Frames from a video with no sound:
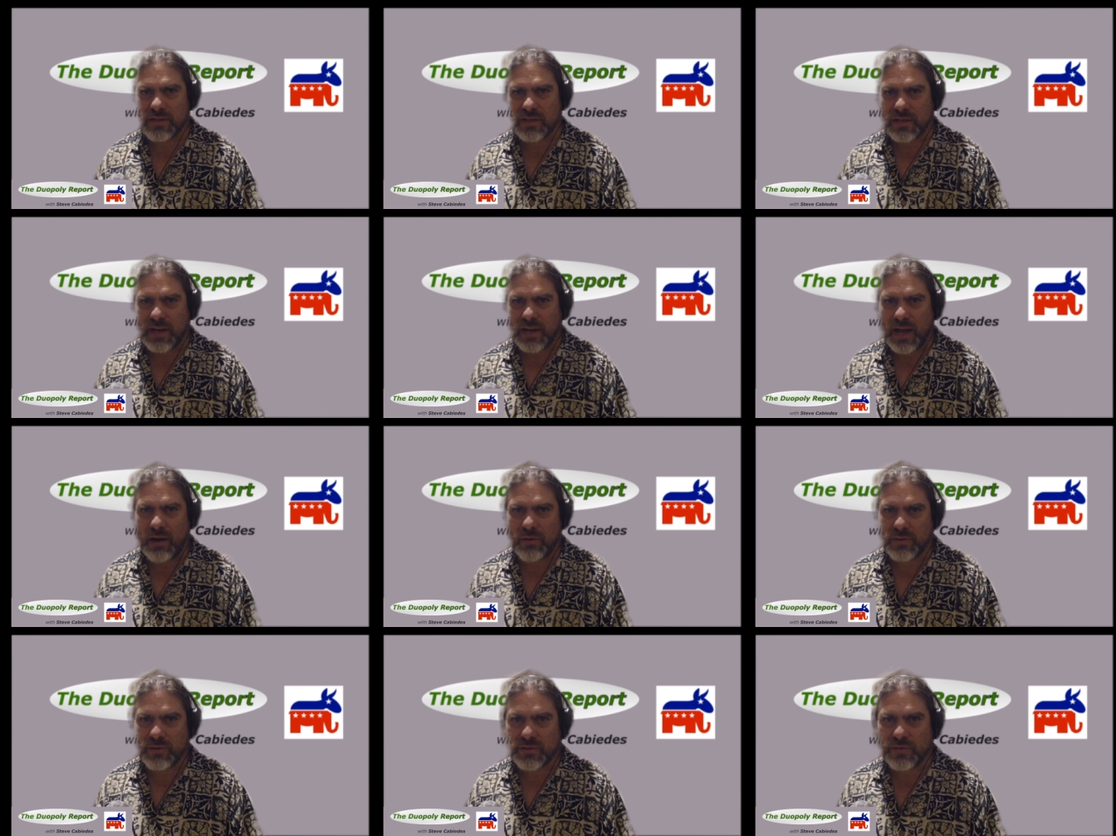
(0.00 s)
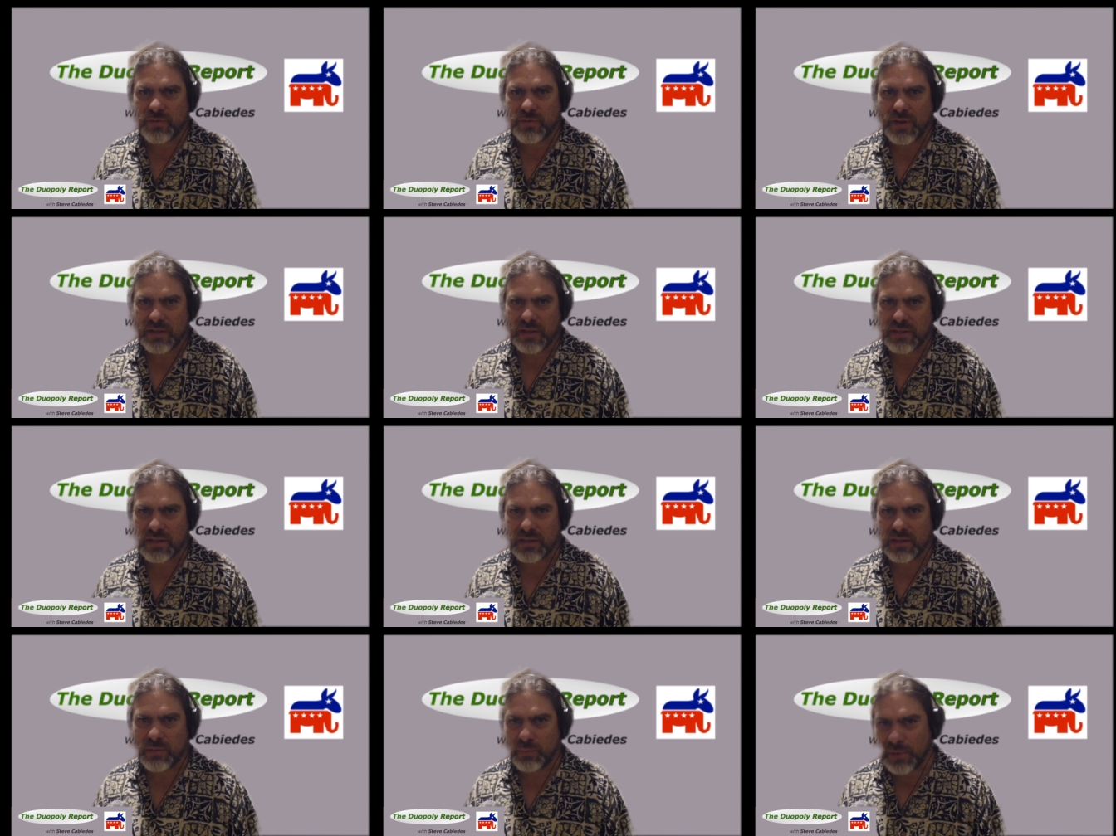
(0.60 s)
and how it's
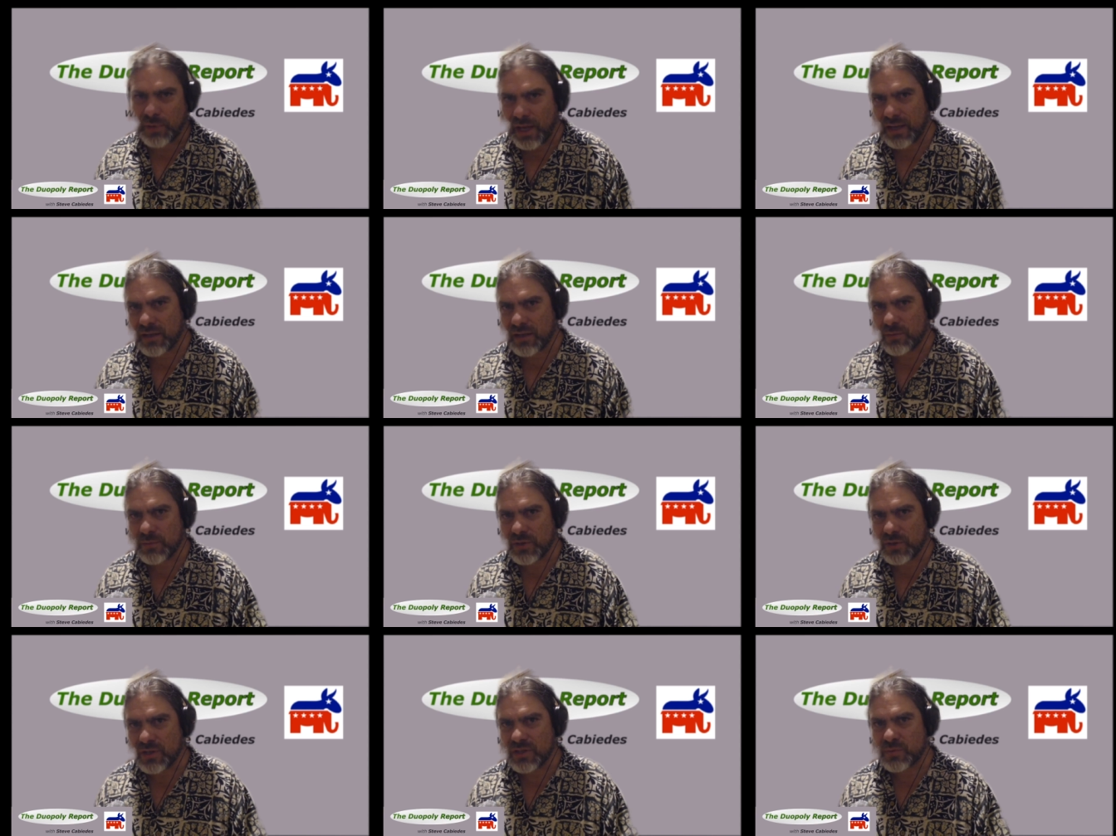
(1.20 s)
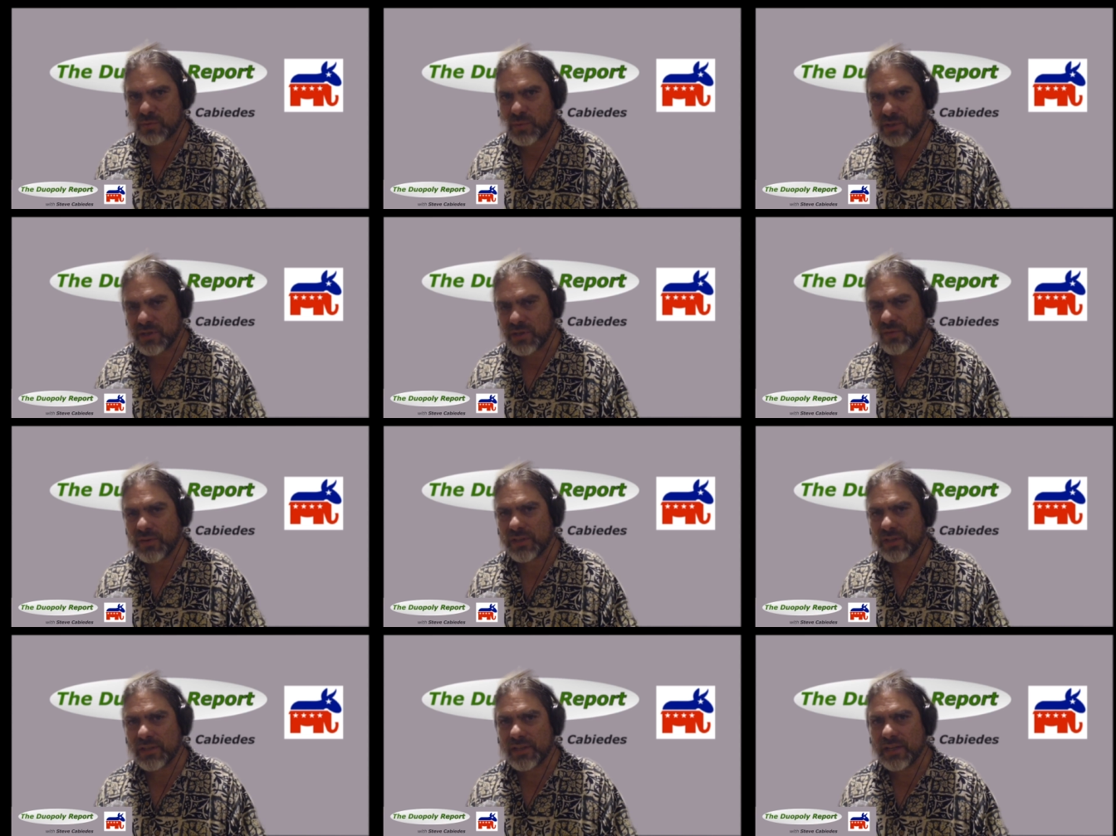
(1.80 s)
affecting the black community
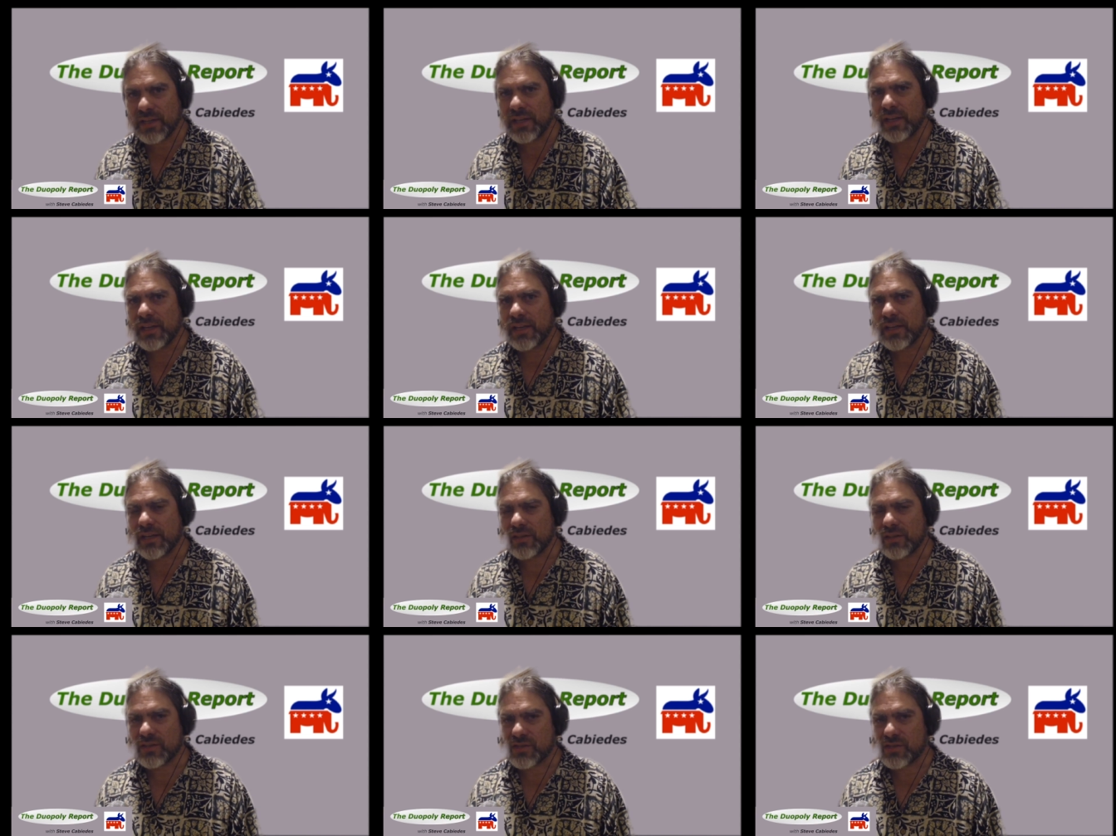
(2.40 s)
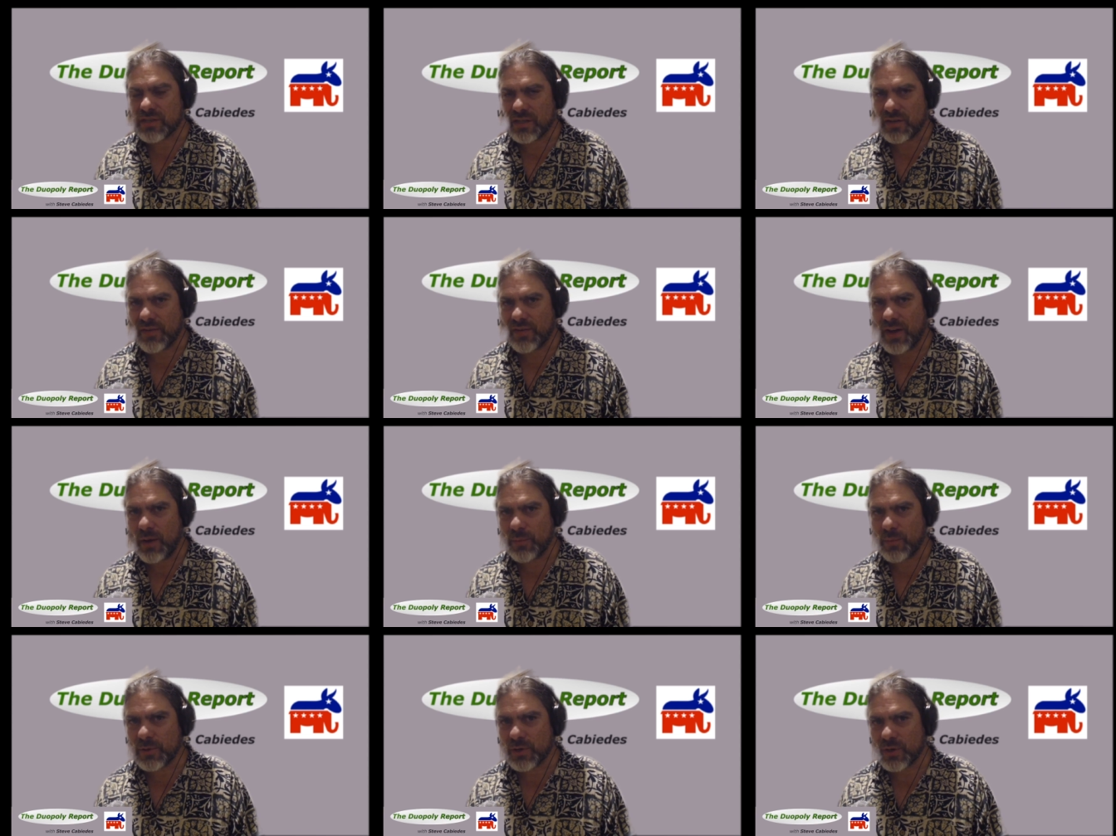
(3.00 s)
specifically in the city of
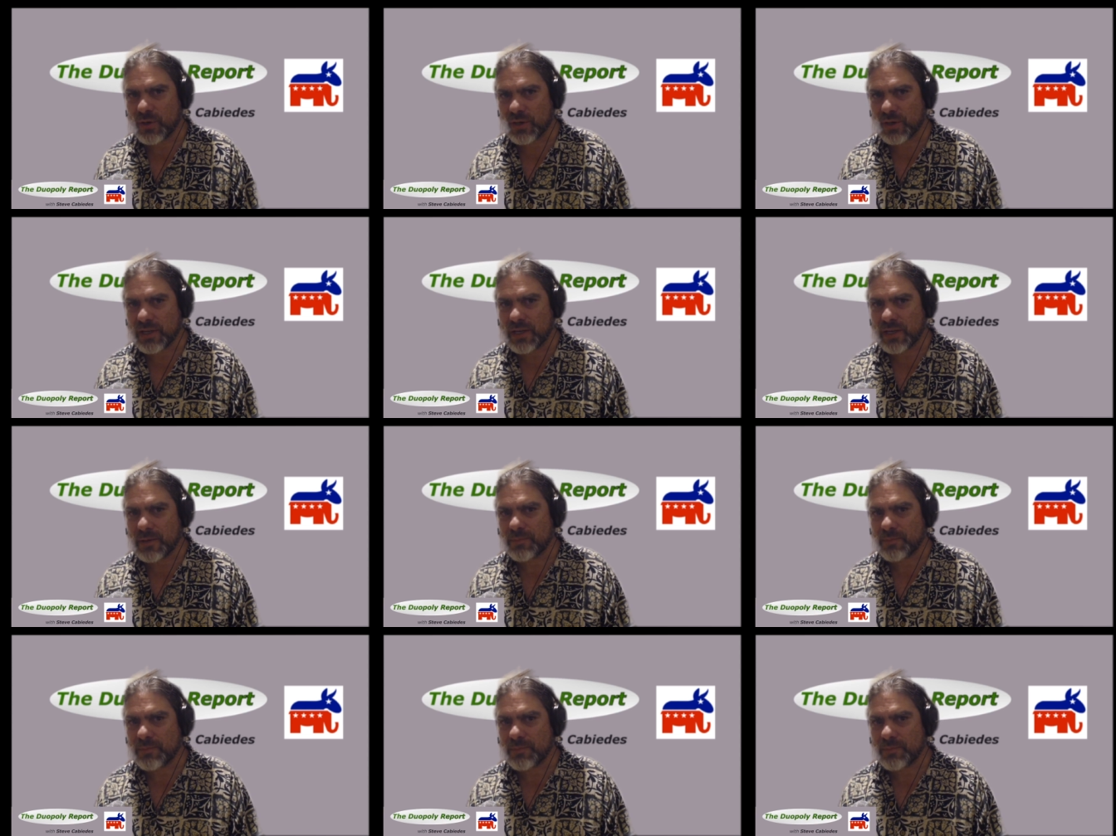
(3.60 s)
Albuquerque.